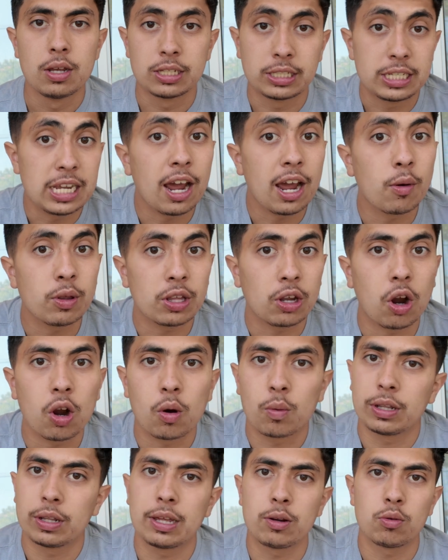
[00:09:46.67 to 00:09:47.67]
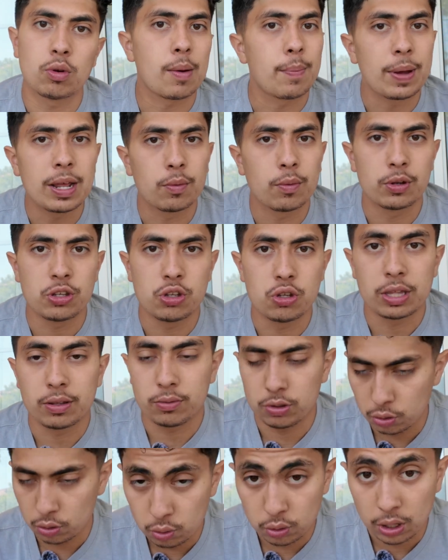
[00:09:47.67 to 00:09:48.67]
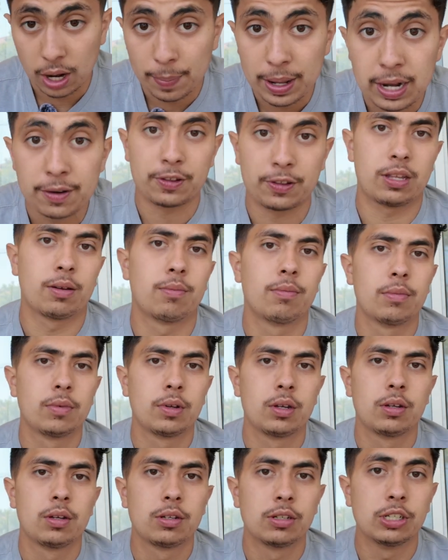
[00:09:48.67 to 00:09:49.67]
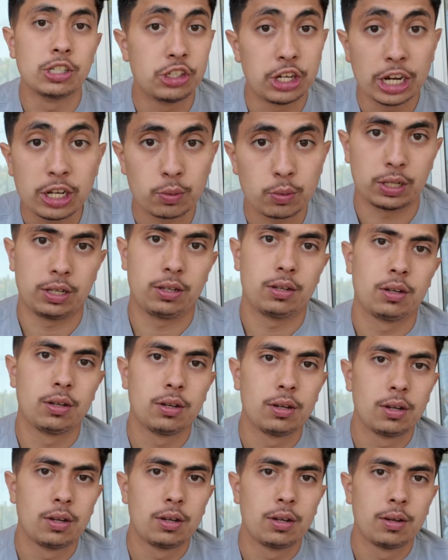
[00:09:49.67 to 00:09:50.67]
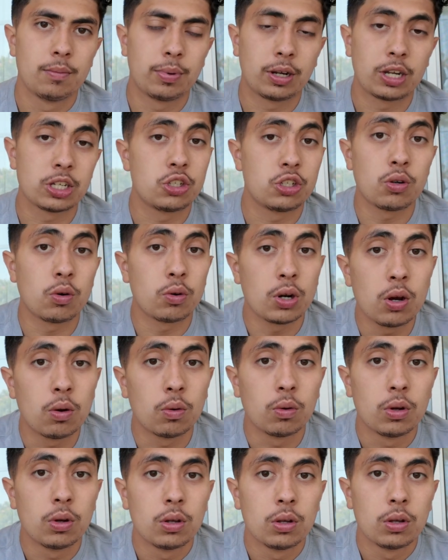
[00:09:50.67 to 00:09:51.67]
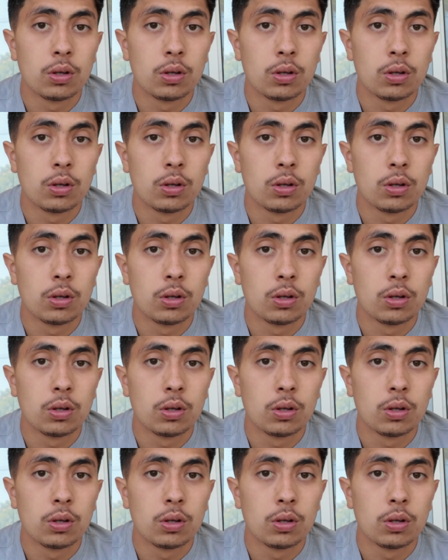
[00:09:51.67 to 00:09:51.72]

See how they are when they do not when you do not benefit them, genuinely, because you don't know.